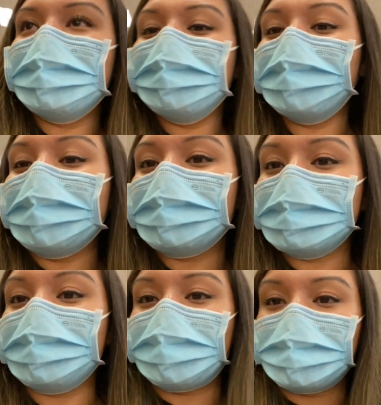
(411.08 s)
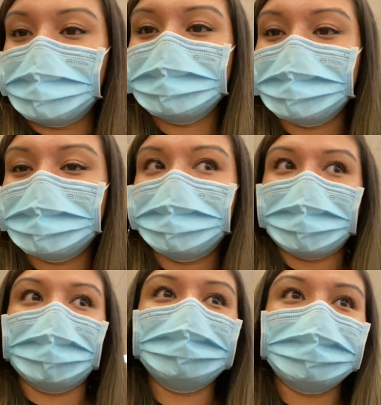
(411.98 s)
make this a pregnancy
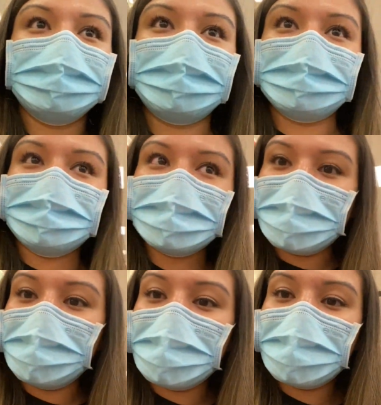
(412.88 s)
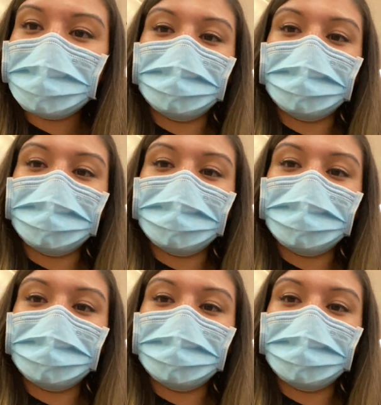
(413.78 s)
surprise. That's really mean.